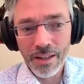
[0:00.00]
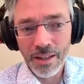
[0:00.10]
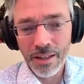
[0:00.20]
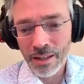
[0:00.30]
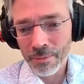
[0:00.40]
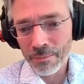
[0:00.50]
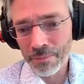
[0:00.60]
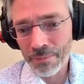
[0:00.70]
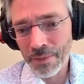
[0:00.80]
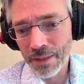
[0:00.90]

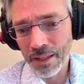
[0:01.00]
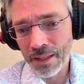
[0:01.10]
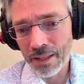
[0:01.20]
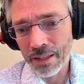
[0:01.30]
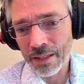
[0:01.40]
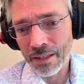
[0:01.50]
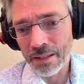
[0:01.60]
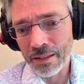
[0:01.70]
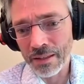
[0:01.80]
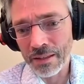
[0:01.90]

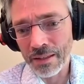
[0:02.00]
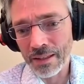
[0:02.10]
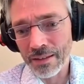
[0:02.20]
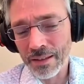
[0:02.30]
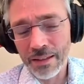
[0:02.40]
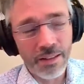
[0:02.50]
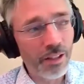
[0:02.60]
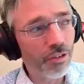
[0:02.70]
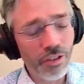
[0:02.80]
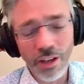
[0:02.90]

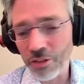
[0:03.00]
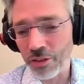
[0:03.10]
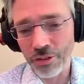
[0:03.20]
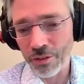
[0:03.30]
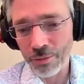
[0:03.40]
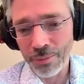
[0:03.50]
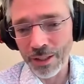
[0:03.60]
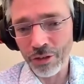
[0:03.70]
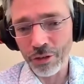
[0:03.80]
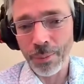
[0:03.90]
these sections will
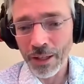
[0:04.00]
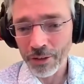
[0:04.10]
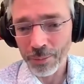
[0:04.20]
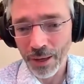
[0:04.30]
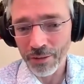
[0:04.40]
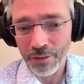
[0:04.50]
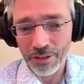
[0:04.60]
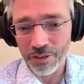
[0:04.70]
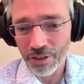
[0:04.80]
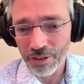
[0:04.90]
be spelled by
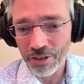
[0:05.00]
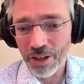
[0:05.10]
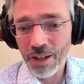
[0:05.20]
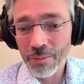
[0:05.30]
investors,